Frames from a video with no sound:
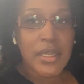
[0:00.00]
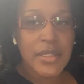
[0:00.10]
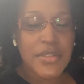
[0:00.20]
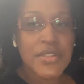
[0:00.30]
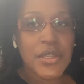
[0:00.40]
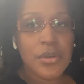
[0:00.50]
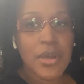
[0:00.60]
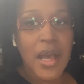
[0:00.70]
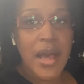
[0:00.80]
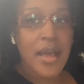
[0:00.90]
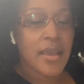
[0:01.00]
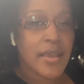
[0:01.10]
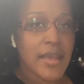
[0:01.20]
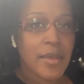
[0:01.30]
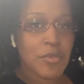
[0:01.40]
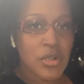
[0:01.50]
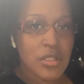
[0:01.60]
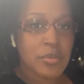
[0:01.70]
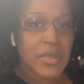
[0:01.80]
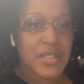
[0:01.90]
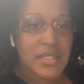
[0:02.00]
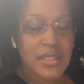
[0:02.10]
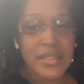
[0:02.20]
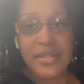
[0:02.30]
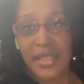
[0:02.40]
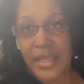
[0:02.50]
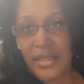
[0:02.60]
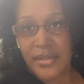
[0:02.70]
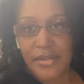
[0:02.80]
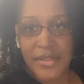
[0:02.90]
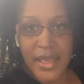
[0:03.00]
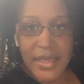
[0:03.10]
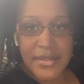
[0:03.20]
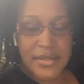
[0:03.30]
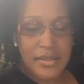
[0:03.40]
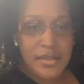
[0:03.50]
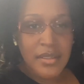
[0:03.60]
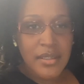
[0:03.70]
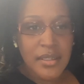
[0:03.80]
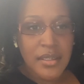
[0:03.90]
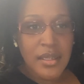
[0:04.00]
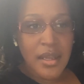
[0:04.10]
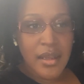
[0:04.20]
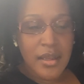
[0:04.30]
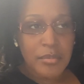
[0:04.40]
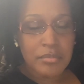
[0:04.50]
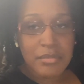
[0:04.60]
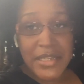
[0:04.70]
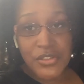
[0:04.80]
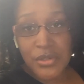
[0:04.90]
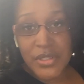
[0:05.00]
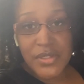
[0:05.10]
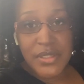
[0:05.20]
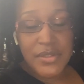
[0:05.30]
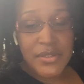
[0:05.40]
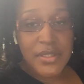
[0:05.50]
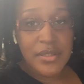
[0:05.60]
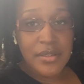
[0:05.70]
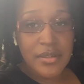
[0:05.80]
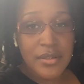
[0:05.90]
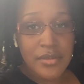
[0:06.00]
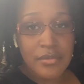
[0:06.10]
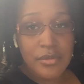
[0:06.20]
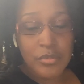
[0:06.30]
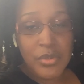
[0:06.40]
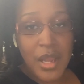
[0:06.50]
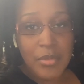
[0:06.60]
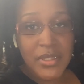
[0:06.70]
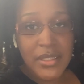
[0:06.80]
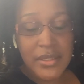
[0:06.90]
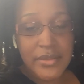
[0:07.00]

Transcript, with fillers: And so I am going to basically say that um, my choices will probably